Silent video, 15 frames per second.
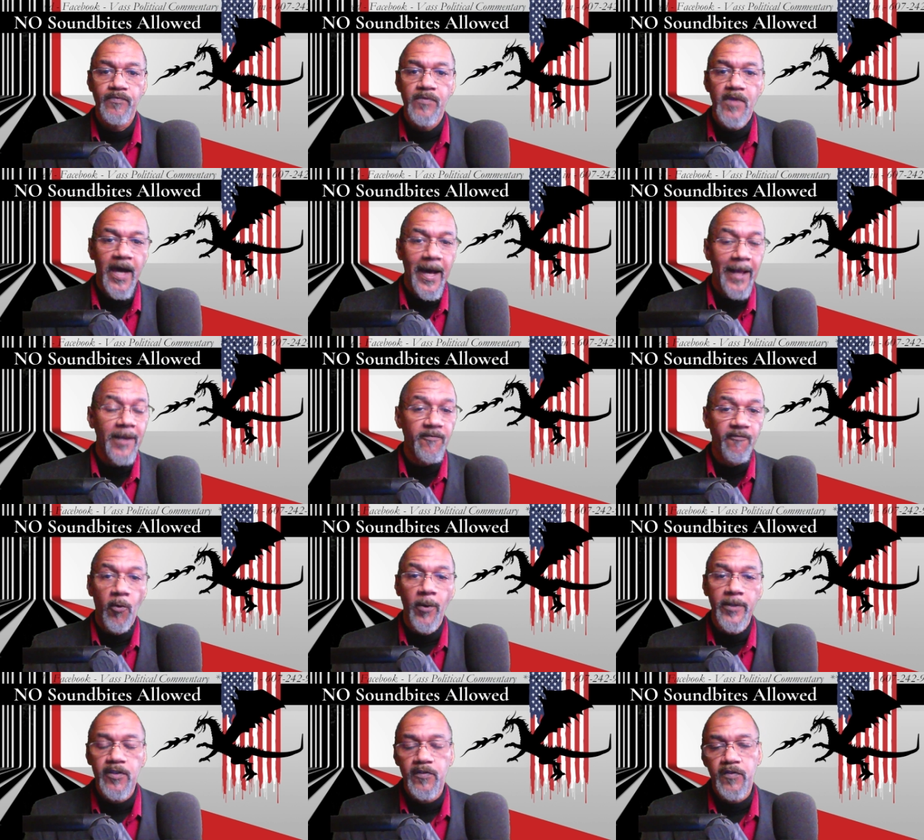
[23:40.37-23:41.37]
I look
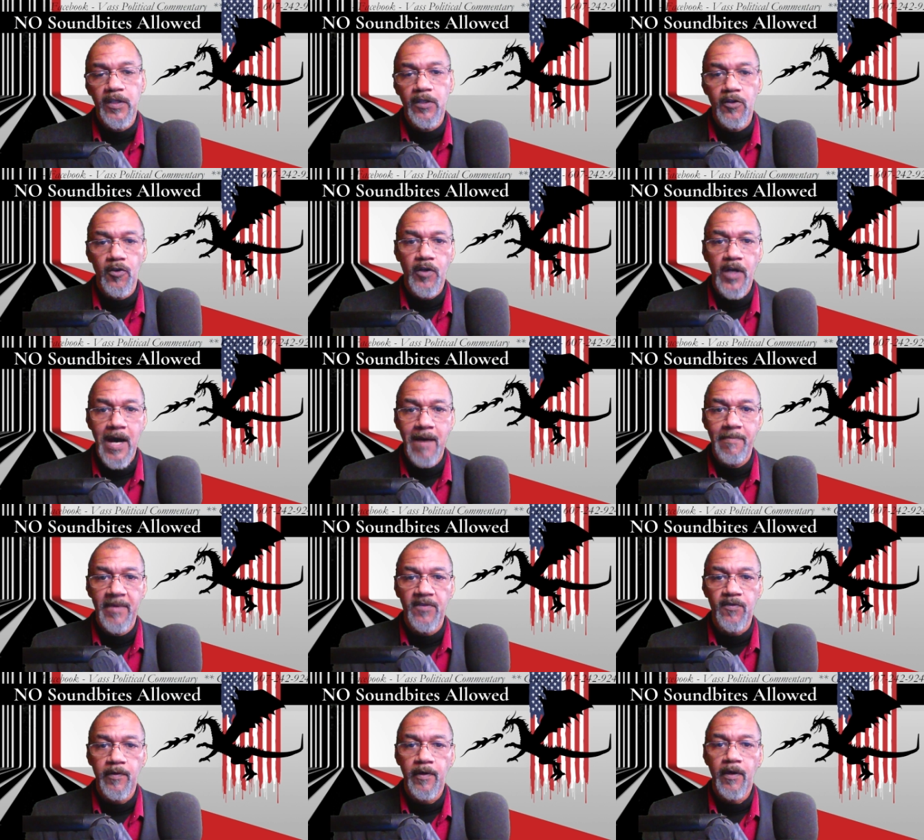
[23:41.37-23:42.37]
forward to seeing your
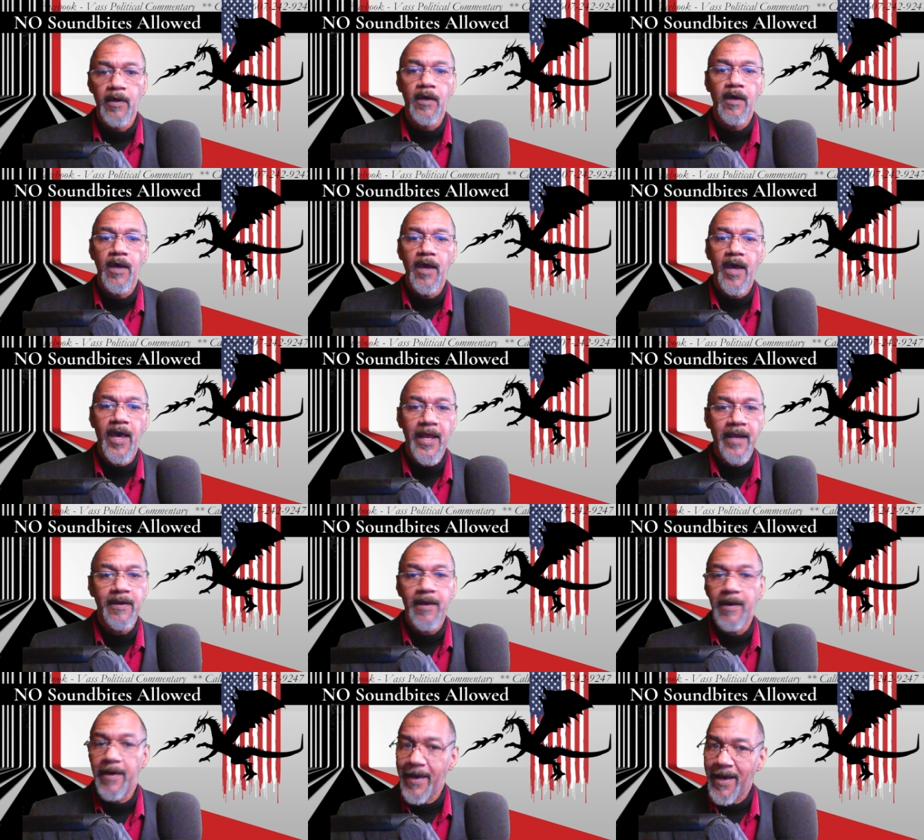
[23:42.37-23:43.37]
comments, and
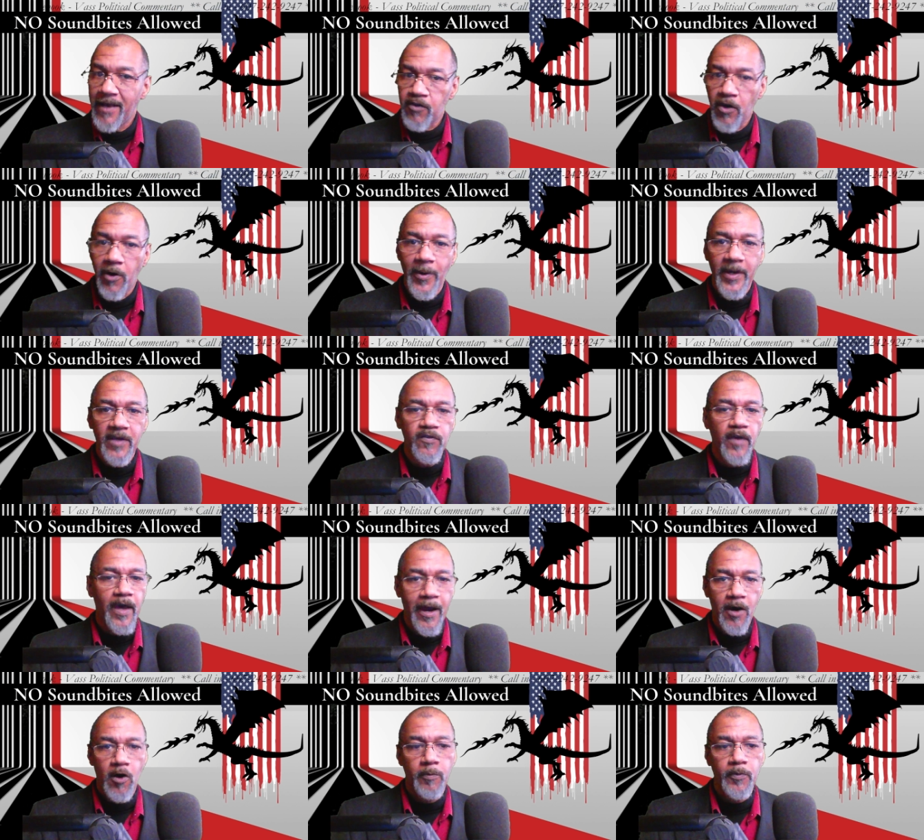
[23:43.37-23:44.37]
as always, I
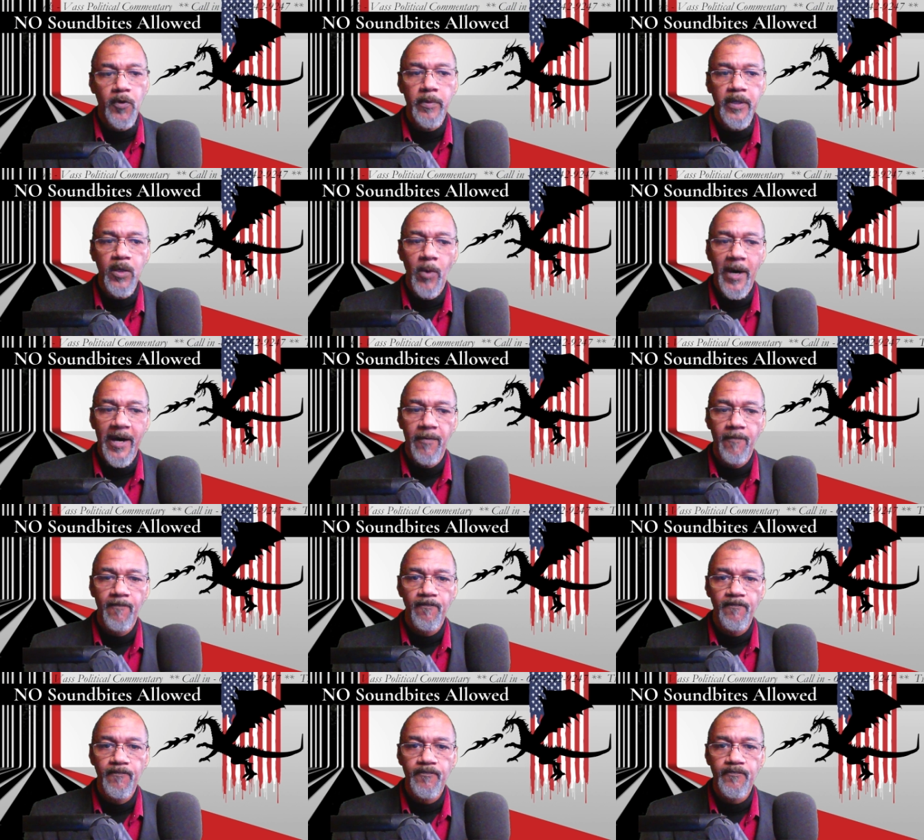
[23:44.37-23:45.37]
hope you'll be well.
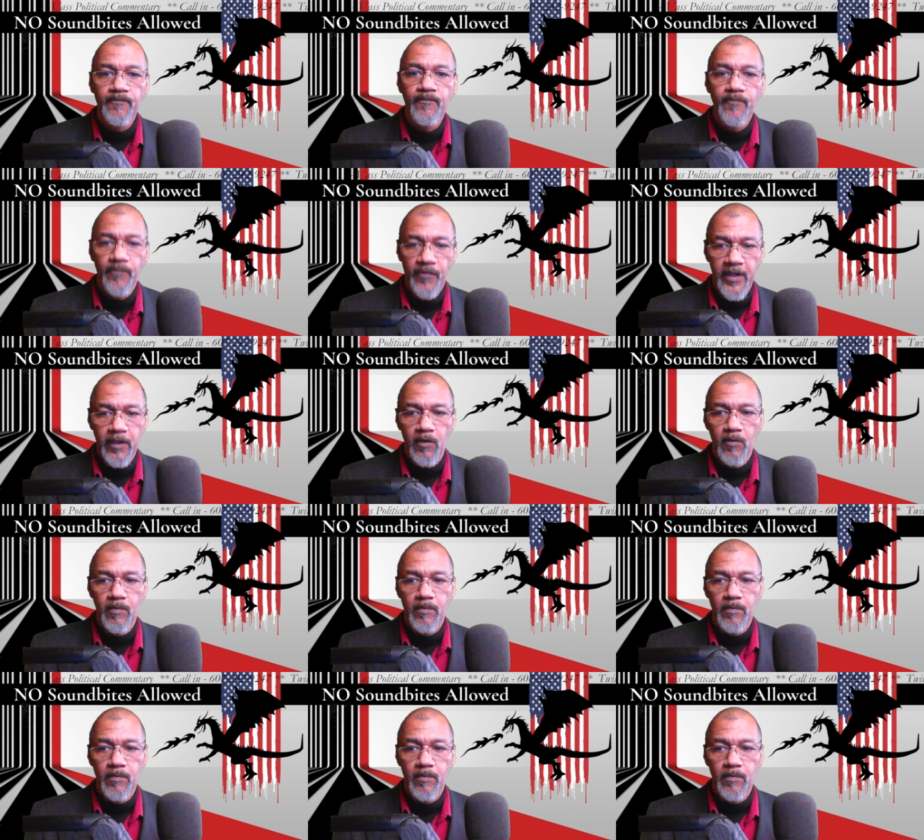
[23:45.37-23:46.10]
Thank you.